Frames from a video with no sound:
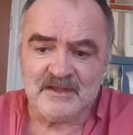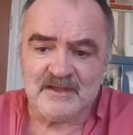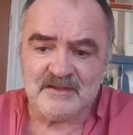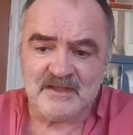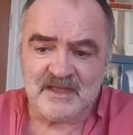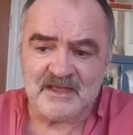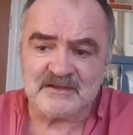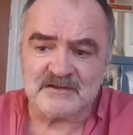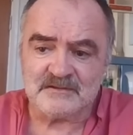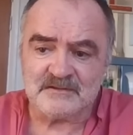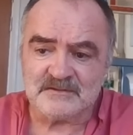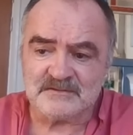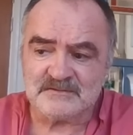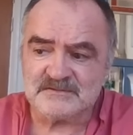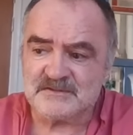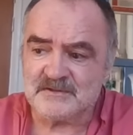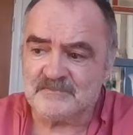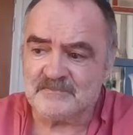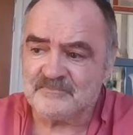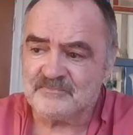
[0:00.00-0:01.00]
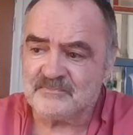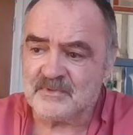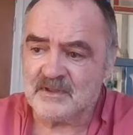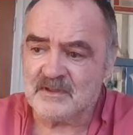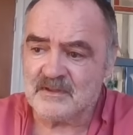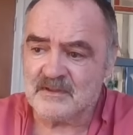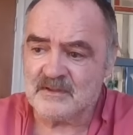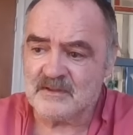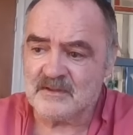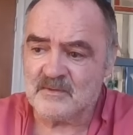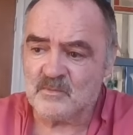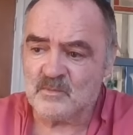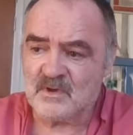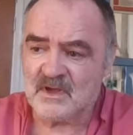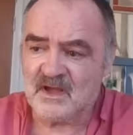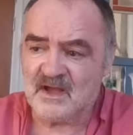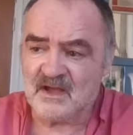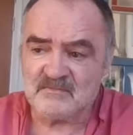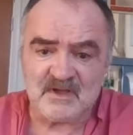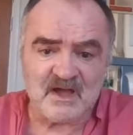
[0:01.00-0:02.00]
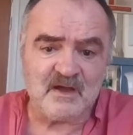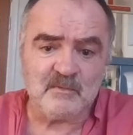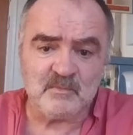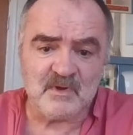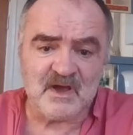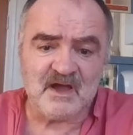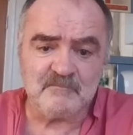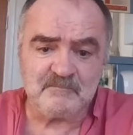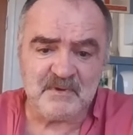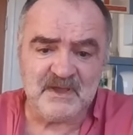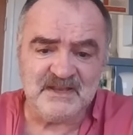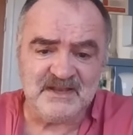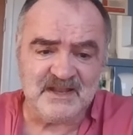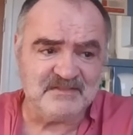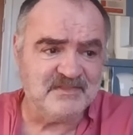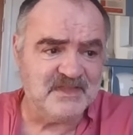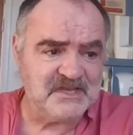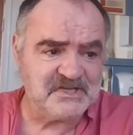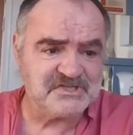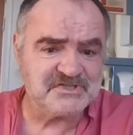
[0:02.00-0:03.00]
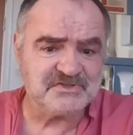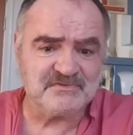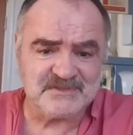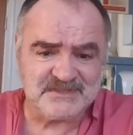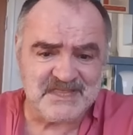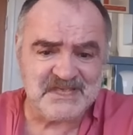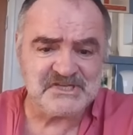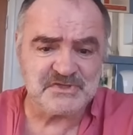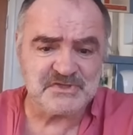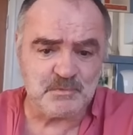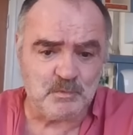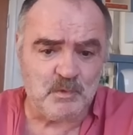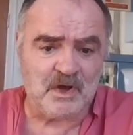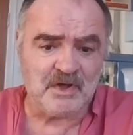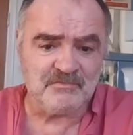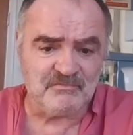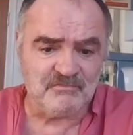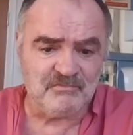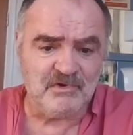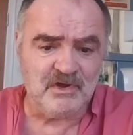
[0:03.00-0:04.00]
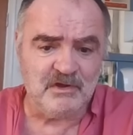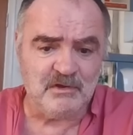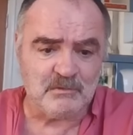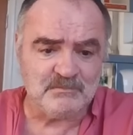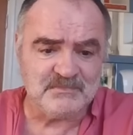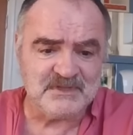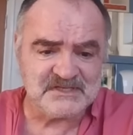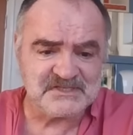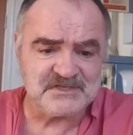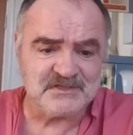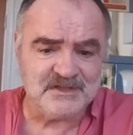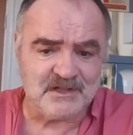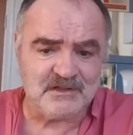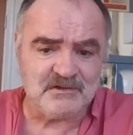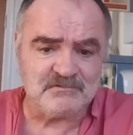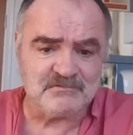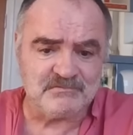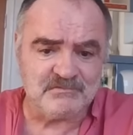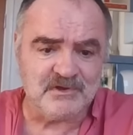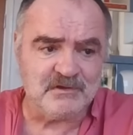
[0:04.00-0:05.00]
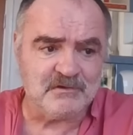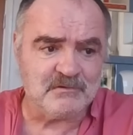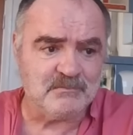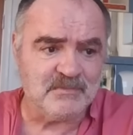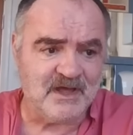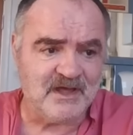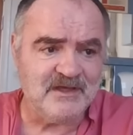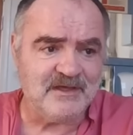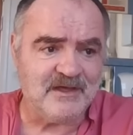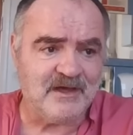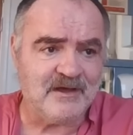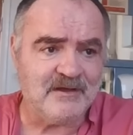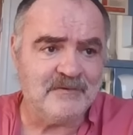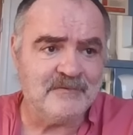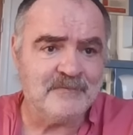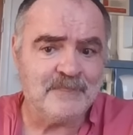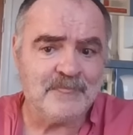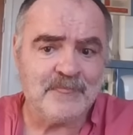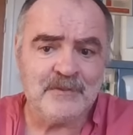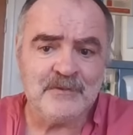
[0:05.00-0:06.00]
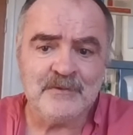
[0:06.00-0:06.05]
England. I've been in this one room, this little room here,